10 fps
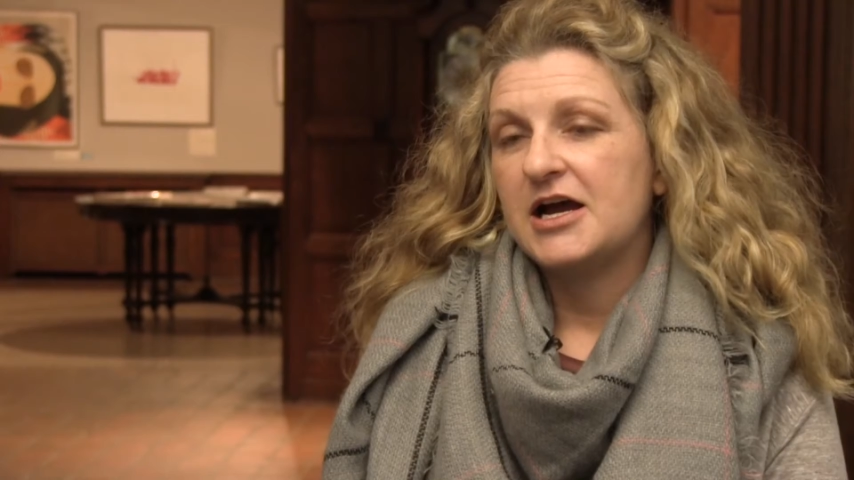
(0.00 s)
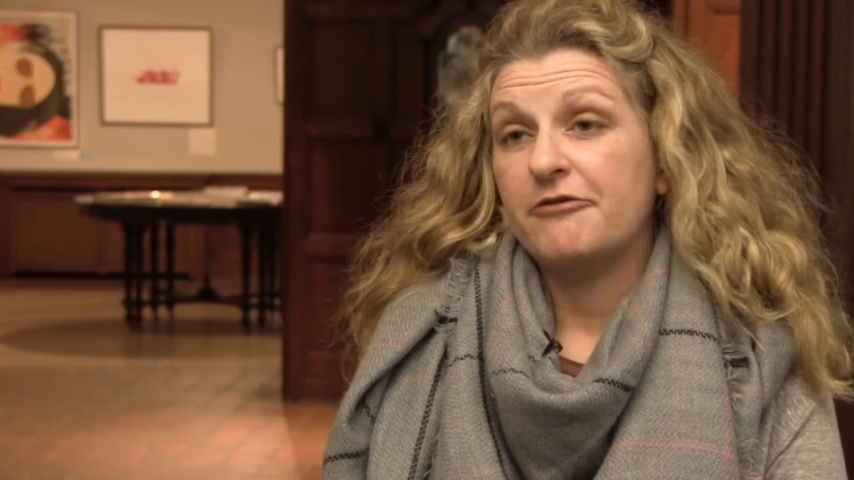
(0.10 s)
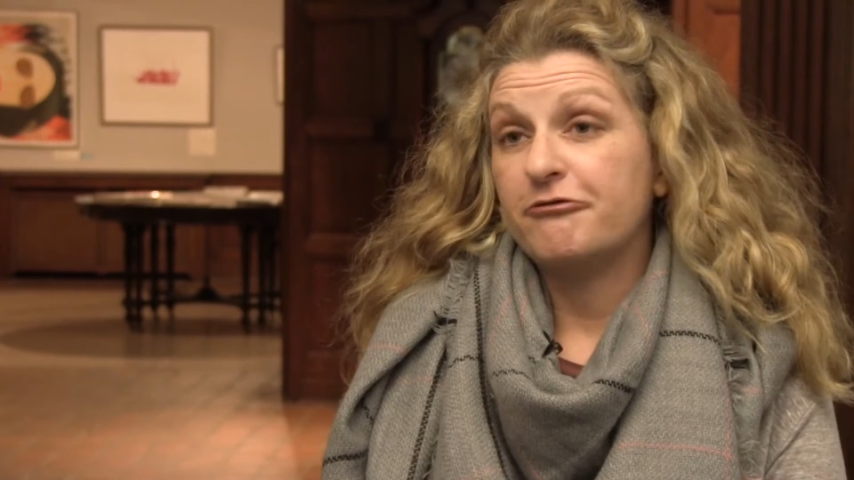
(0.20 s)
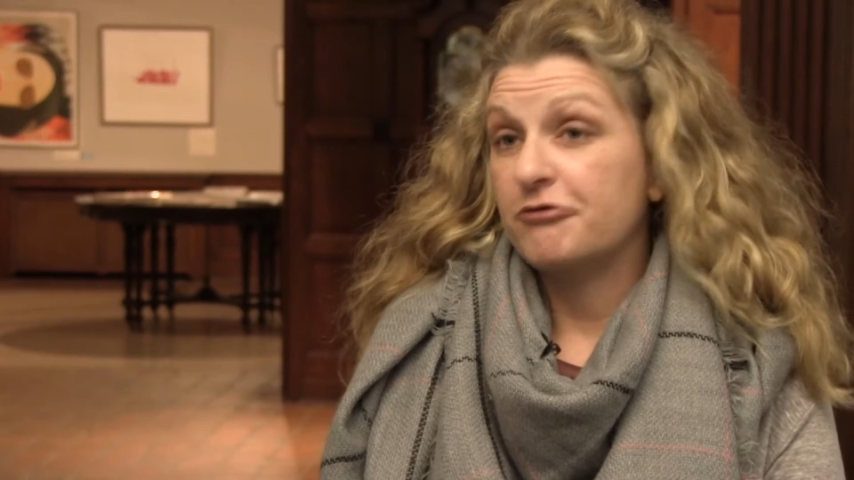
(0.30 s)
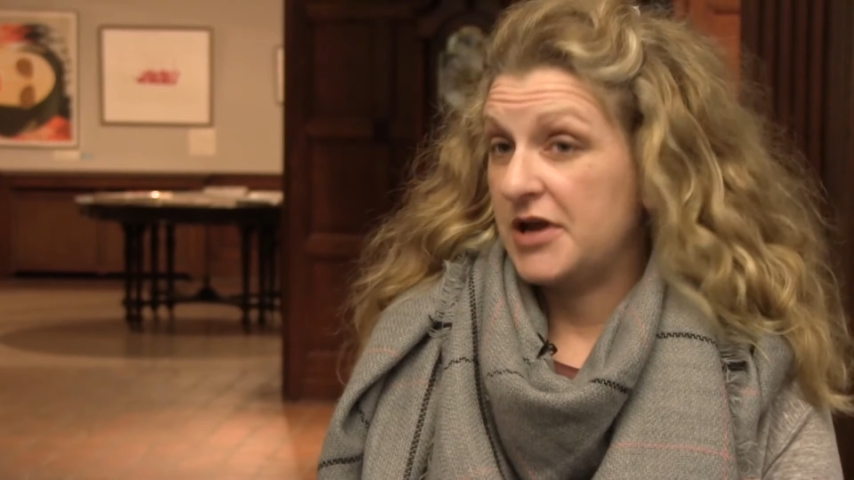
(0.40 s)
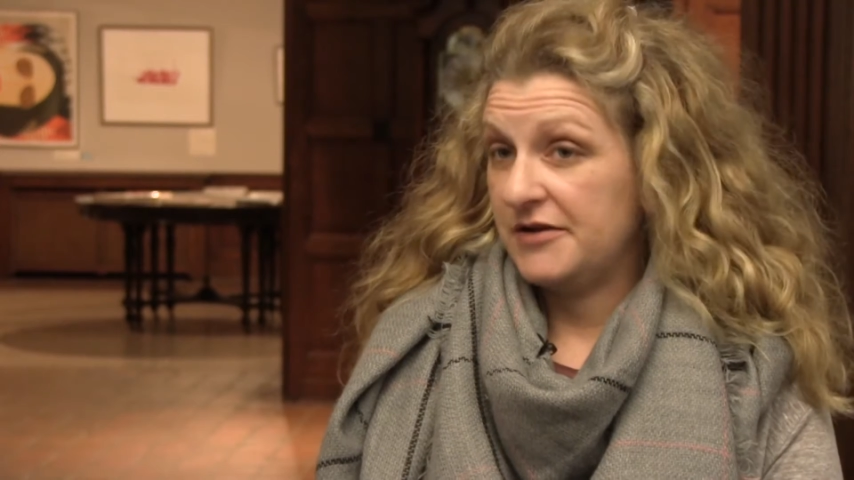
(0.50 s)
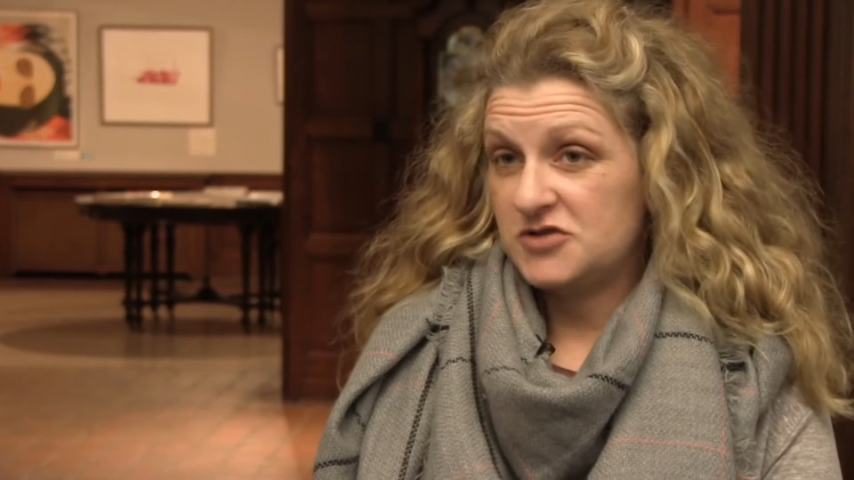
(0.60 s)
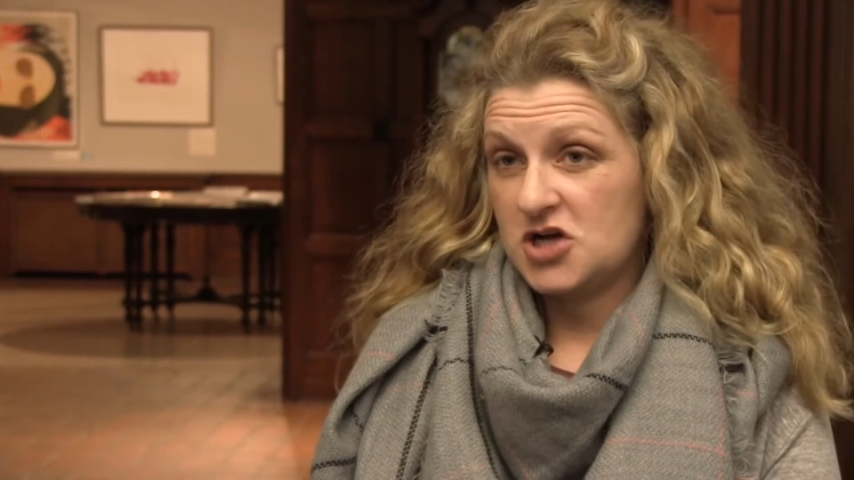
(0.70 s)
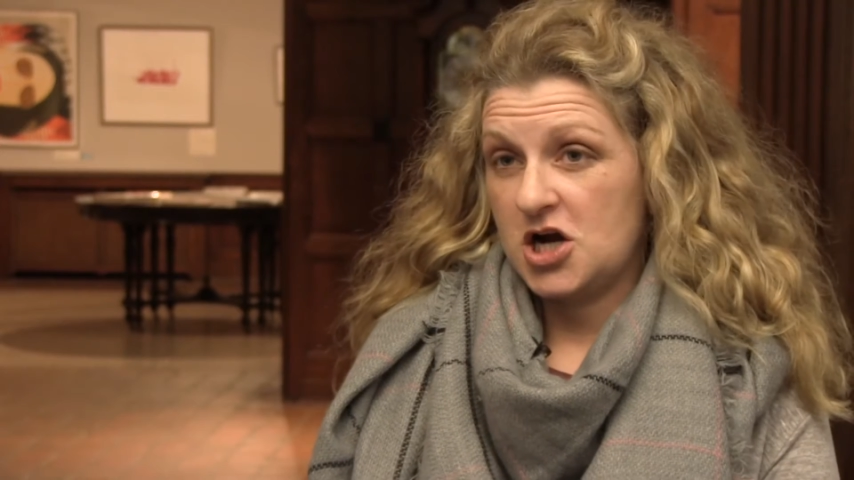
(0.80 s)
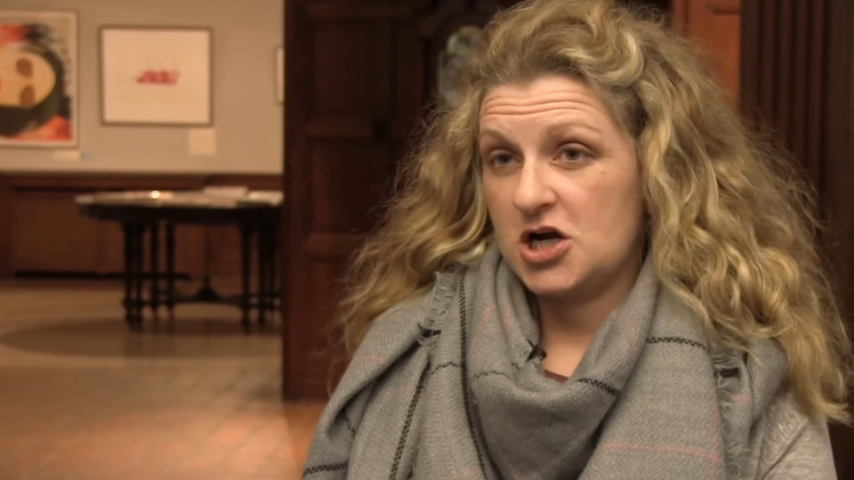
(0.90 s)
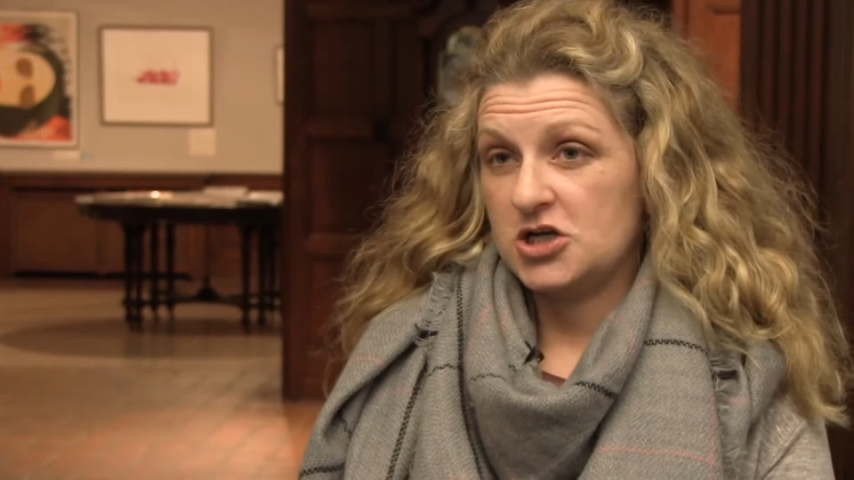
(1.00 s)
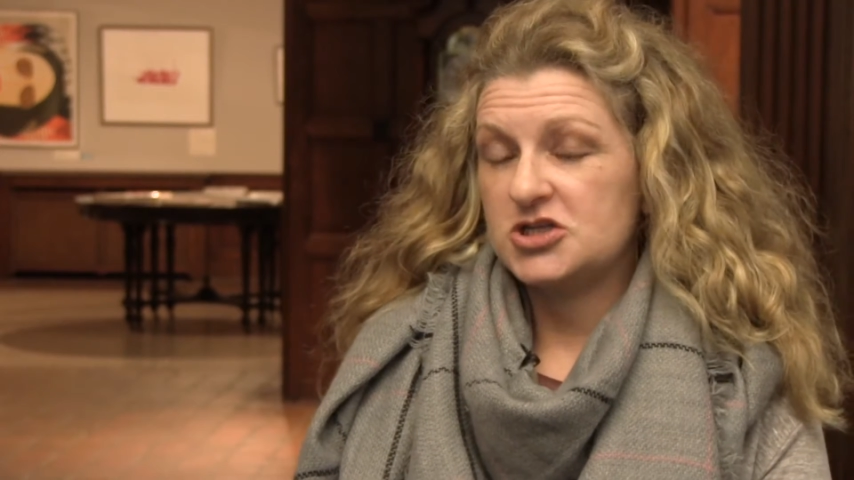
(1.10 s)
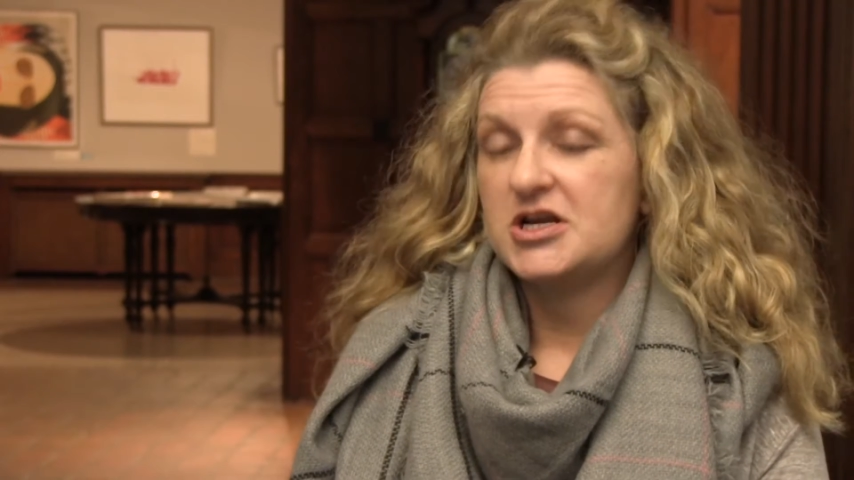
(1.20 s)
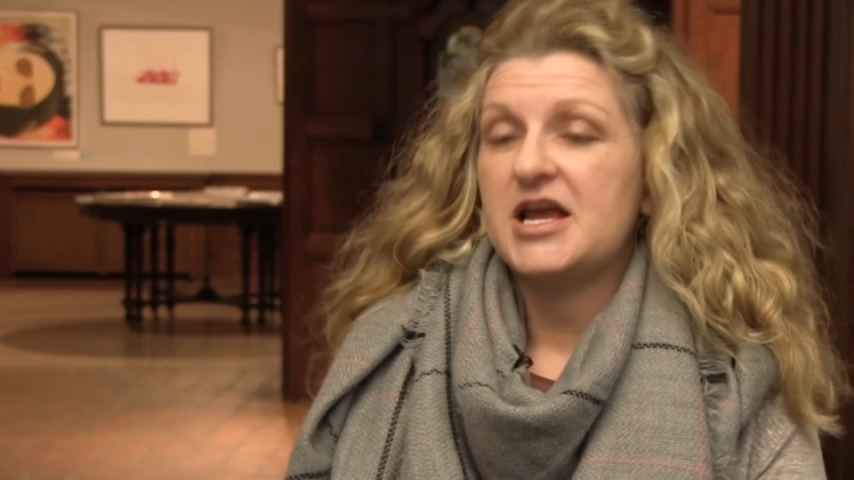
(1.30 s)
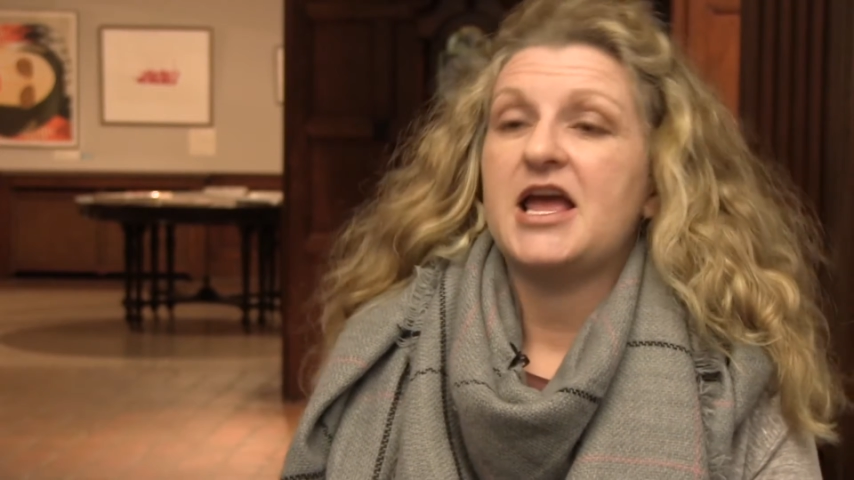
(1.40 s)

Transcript: uh, free of charge